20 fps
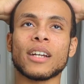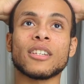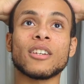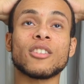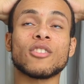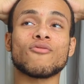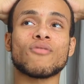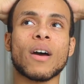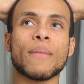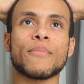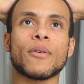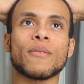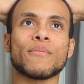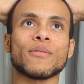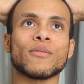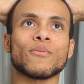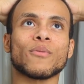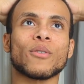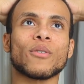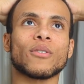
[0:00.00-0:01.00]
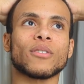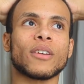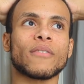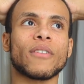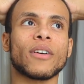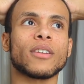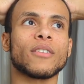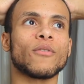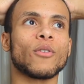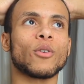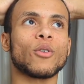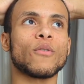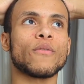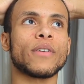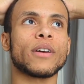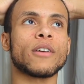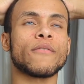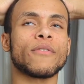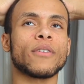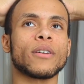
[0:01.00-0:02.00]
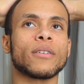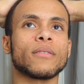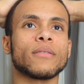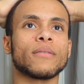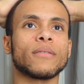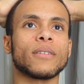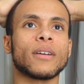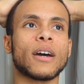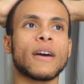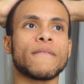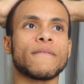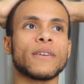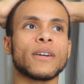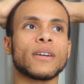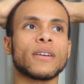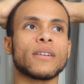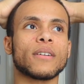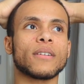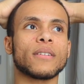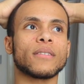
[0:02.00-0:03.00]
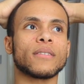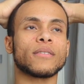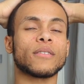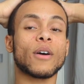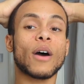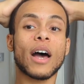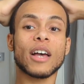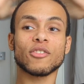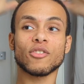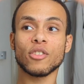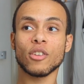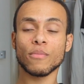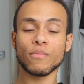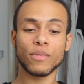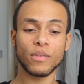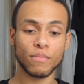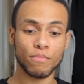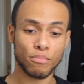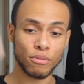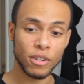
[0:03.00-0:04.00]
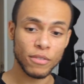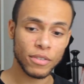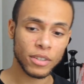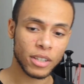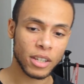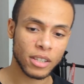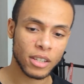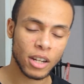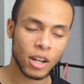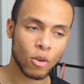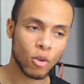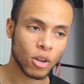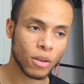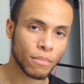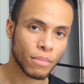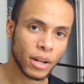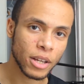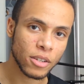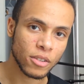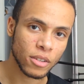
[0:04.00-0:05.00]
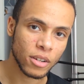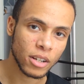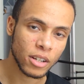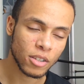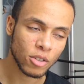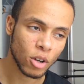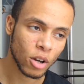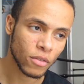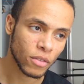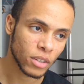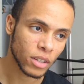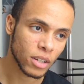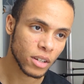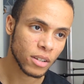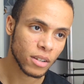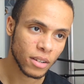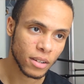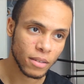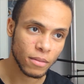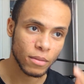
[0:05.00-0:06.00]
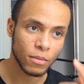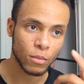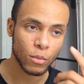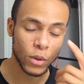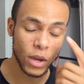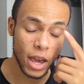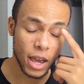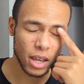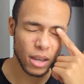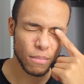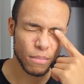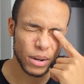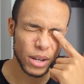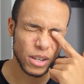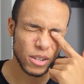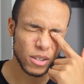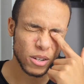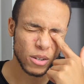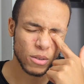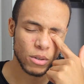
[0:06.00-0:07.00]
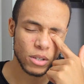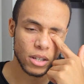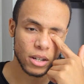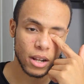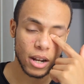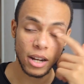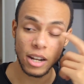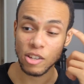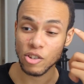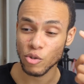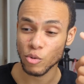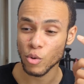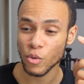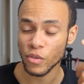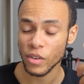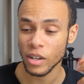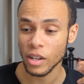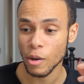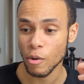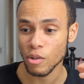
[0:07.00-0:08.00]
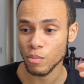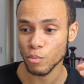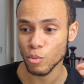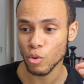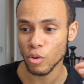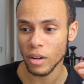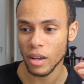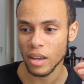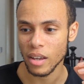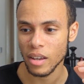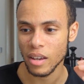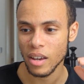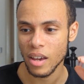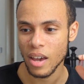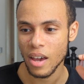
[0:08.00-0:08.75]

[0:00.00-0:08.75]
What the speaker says: just to wrap up as well, because I've kind of gone over everything. I think so. Actually, no. Briefly, so I said I got complacent at the start of the year. Getting complacent wasn't a literal thing. It was more like